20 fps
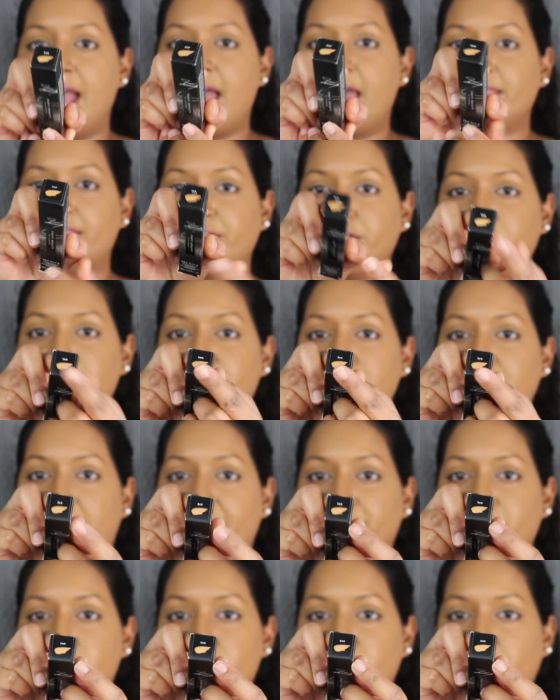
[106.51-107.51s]
And then you do
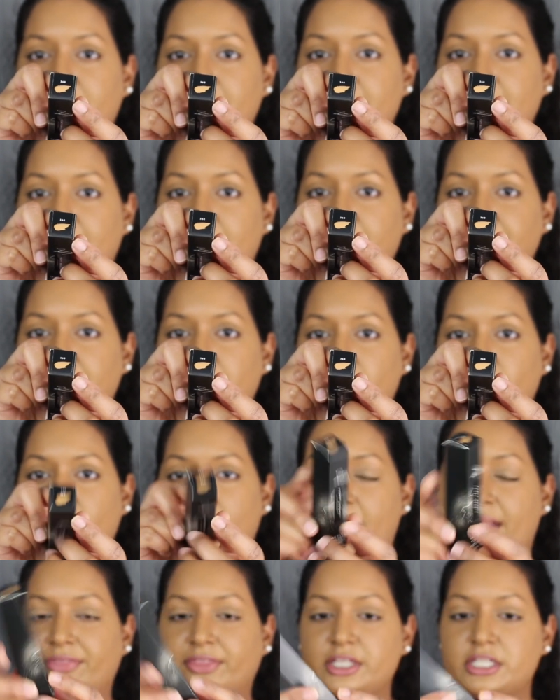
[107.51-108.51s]
have the shade name here
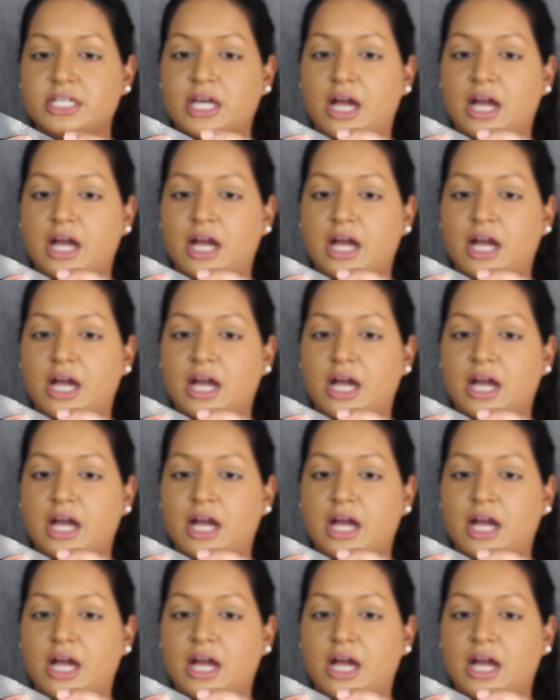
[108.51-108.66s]
at the